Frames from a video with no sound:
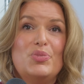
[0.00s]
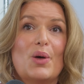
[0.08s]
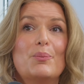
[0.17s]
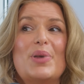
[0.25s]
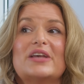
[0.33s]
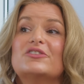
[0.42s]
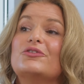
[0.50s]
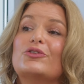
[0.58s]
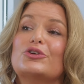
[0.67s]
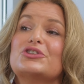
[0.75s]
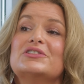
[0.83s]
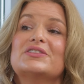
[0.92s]
the best
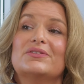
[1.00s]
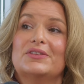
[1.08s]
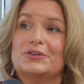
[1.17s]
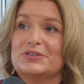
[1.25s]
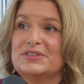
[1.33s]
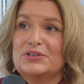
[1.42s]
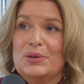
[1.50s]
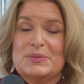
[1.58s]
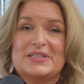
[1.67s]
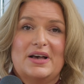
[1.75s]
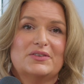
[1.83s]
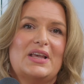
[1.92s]
versions of
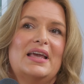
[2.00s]
themselves.